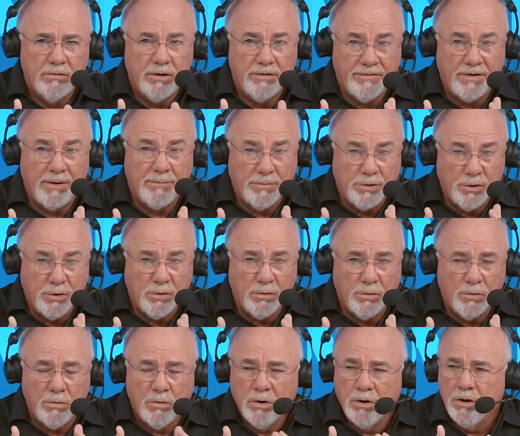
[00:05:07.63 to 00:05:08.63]
if I'm
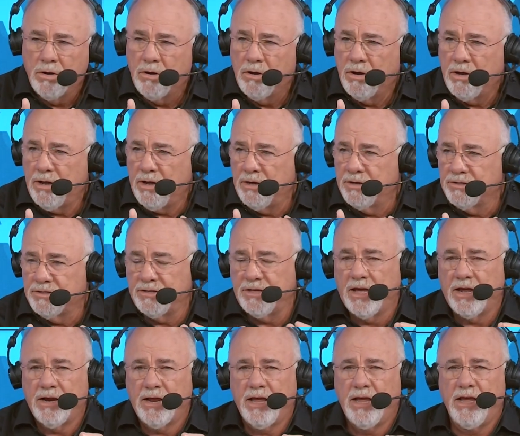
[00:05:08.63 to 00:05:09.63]
you, uh, is
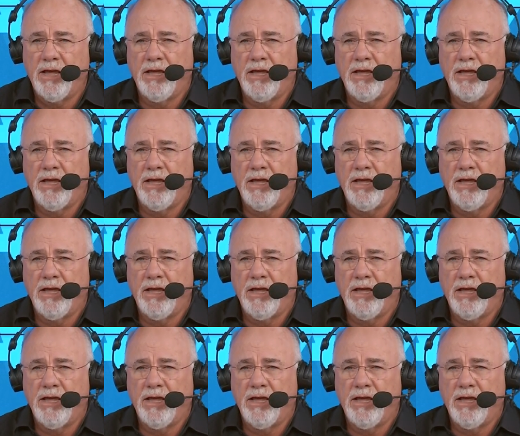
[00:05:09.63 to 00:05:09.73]
that right.